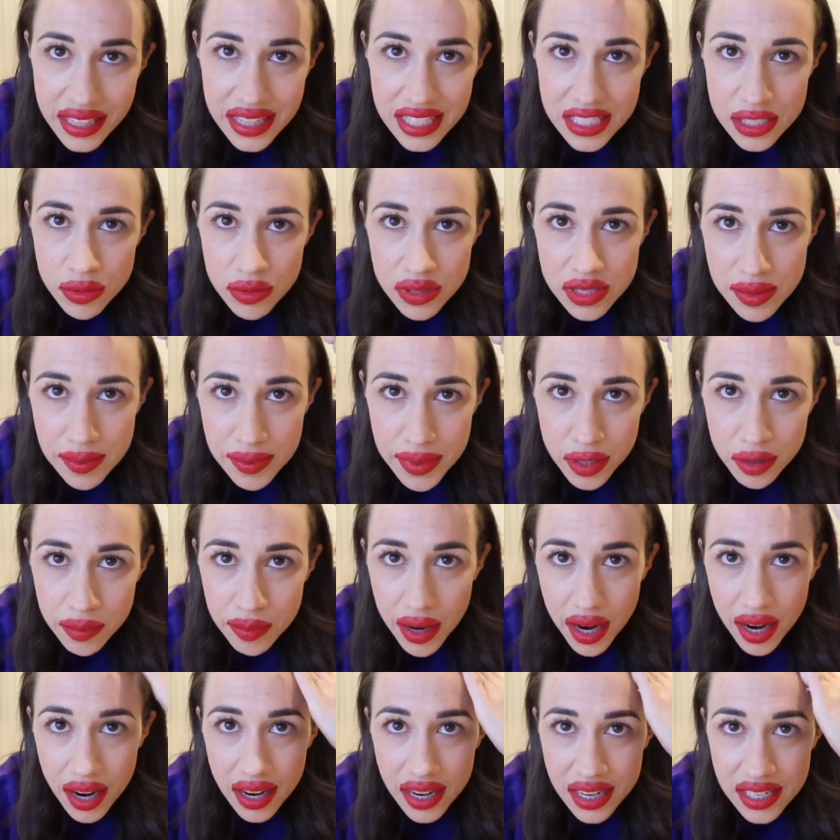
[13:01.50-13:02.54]
like this was the middle
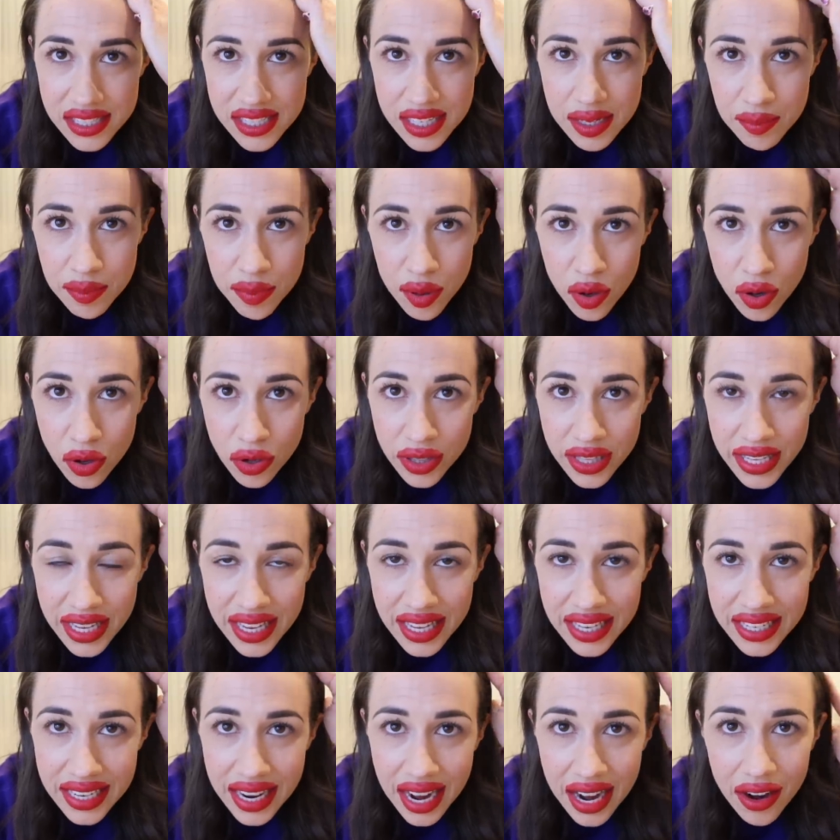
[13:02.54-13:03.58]
part, and it's like pulling
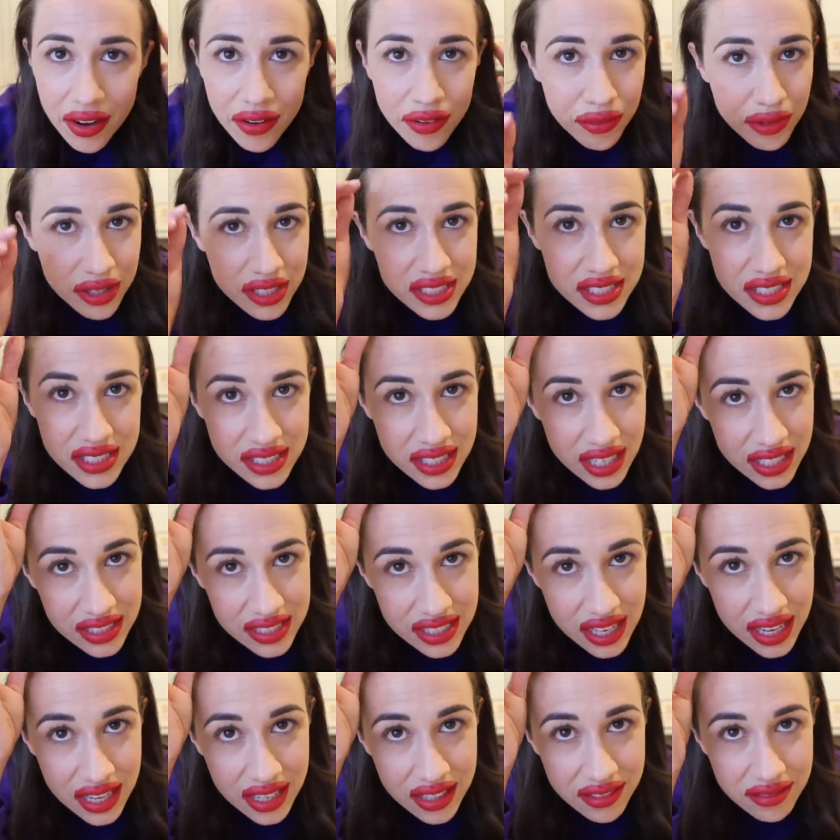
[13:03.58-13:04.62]
it down, whereas this
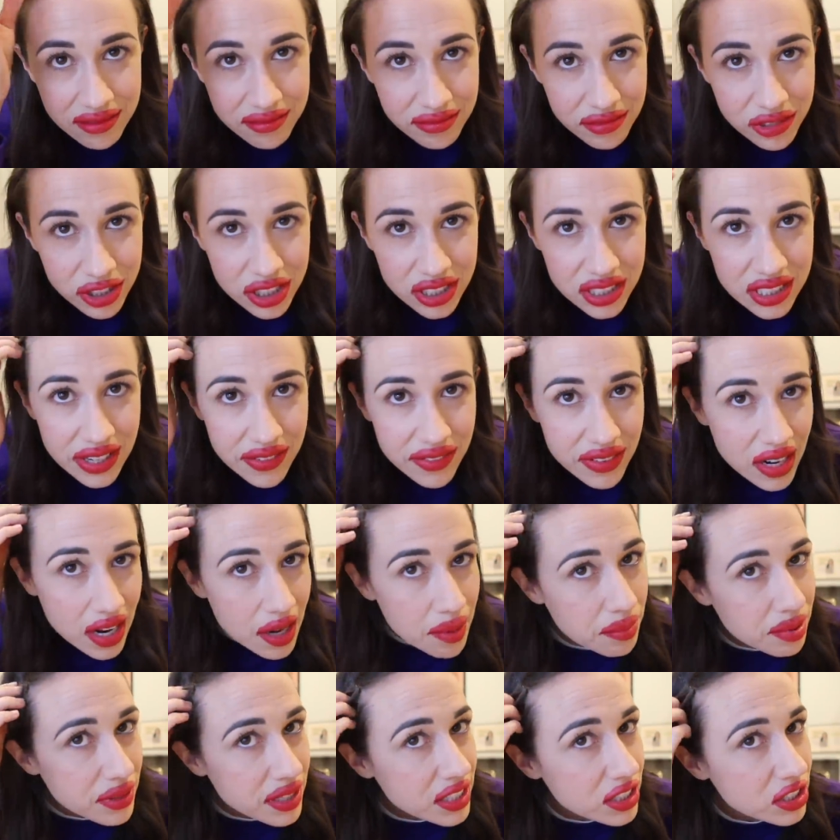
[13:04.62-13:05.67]
side's like, she's given
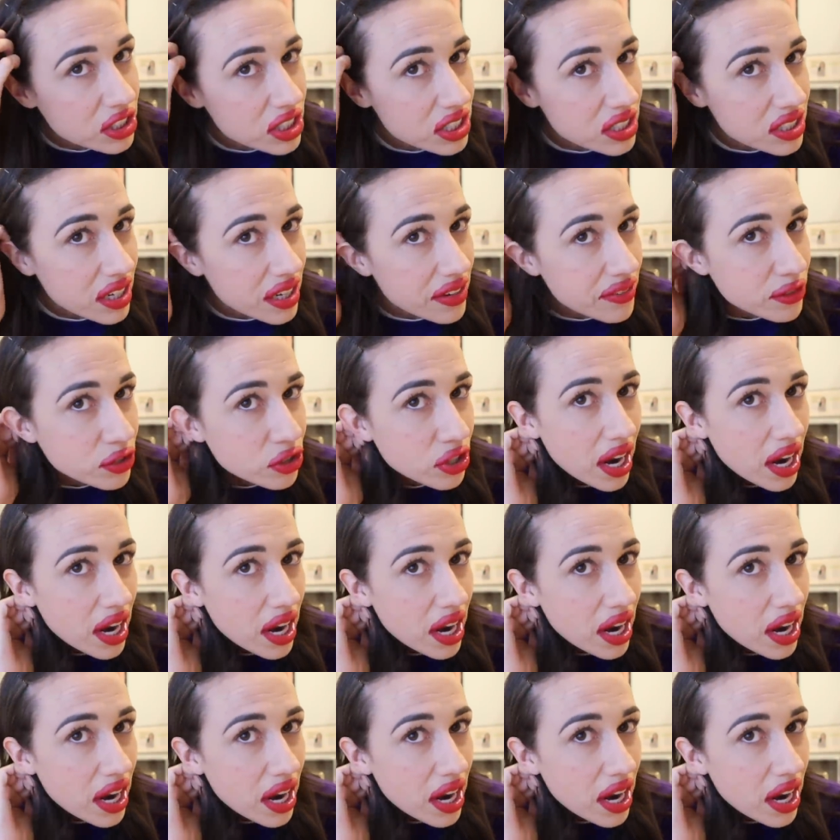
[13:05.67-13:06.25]
up, like she's not even